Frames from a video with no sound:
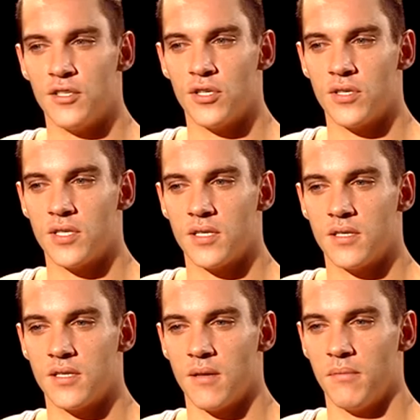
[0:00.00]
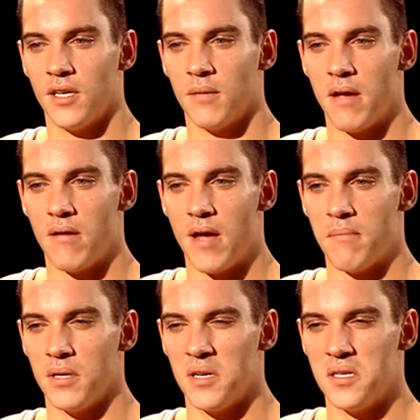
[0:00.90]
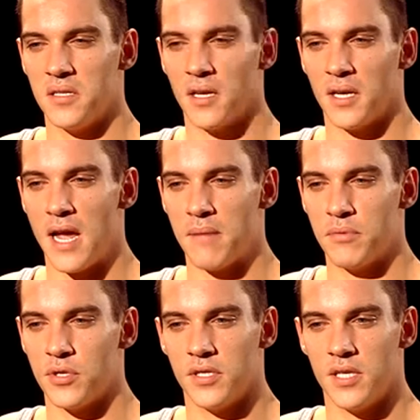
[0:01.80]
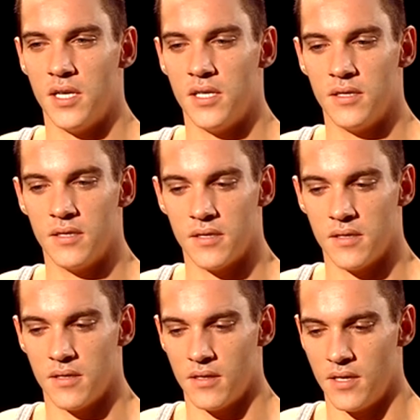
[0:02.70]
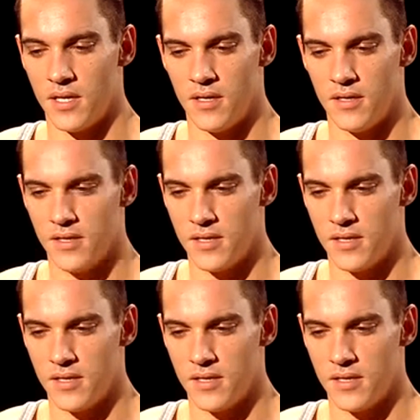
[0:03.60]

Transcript: just something about Anne Boleyn that captures his his,